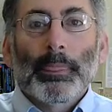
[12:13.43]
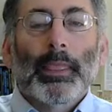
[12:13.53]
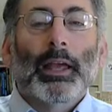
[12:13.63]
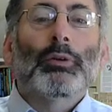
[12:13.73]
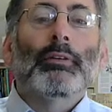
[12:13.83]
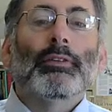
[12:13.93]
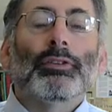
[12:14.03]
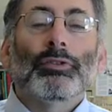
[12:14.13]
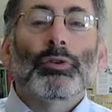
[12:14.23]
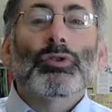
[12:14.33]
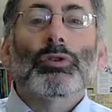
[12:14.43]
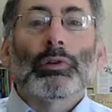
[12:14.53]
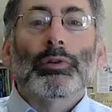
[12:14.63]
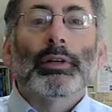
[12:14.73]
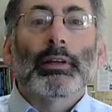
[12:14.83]
And you have a social
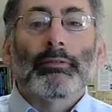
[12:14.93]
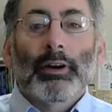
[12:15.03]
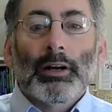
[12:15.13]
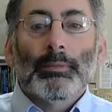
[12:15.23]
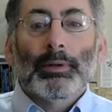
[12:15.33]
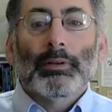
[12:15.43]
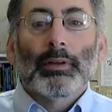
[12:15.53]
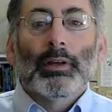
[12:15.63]
learning environment